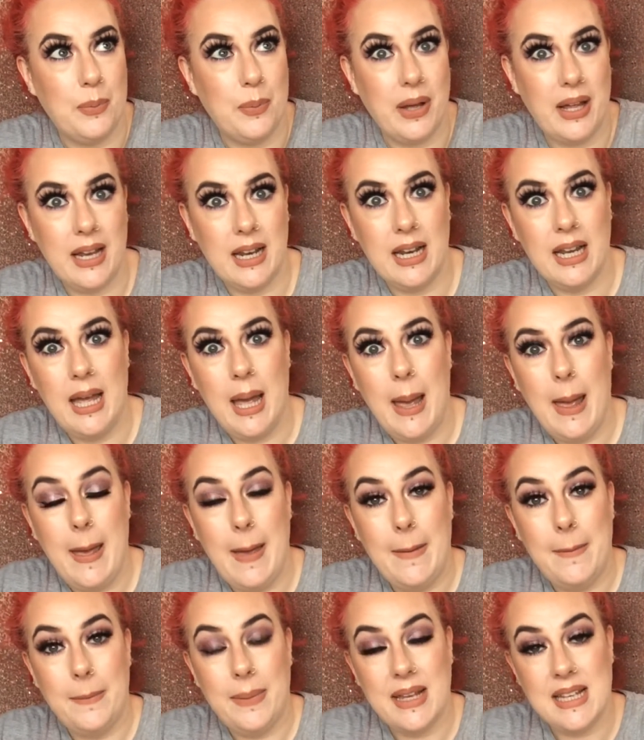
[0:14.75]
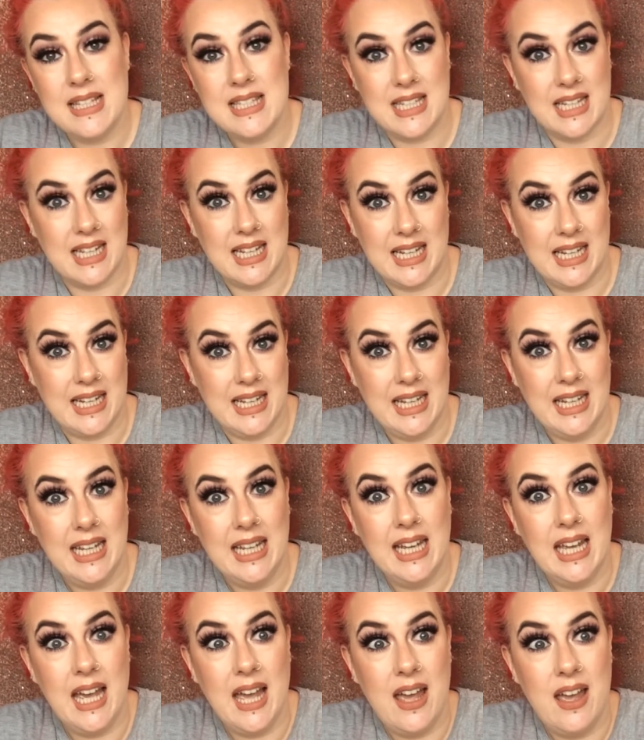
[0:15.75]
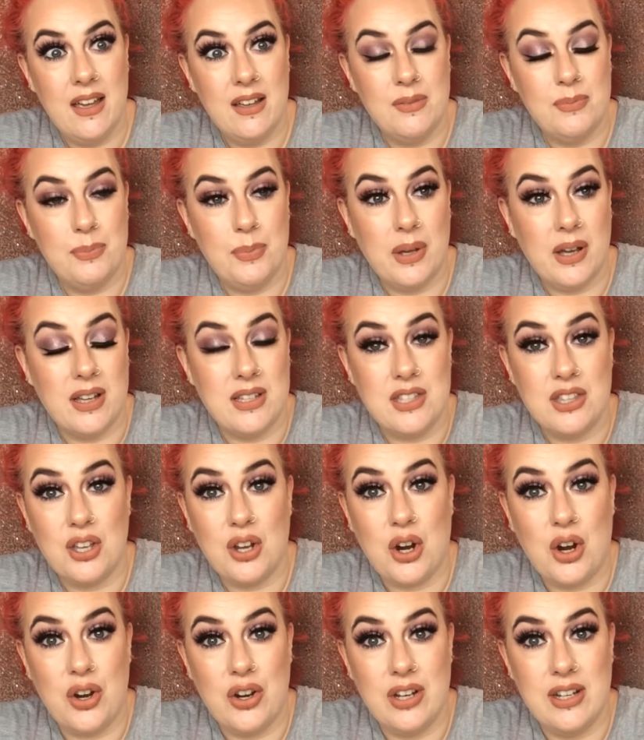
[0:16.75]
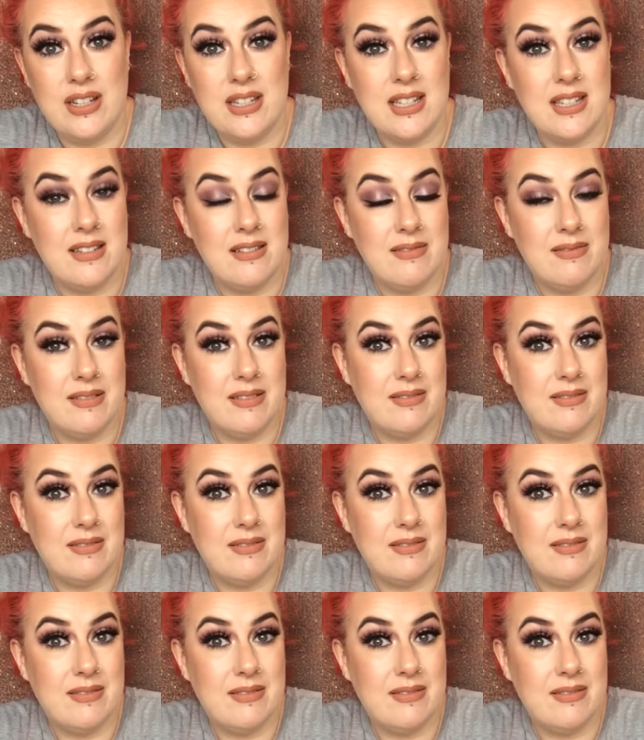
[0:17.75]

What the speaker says: Well, basically because of the current